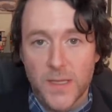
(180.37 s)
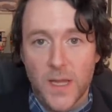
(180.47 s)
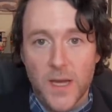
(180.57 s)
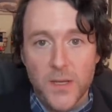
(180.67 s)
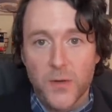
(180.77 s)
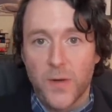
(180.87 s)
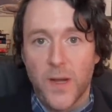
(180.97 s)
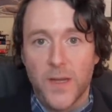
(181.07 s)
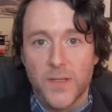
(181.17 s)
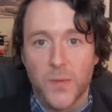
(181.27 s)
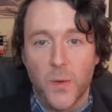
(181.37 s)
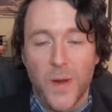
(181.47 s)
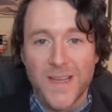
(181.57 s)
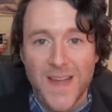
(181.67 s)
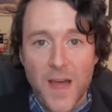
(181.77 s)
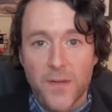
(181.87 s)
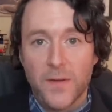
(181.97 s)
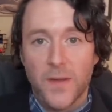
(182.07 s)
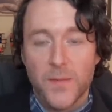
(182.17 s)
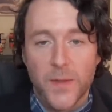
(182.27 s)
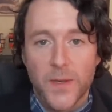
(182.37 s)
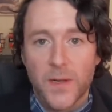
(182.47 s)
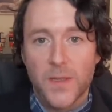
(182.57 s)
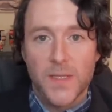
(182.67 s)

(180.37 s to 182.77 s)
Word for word: A lot of Ukrainians were quite down on the political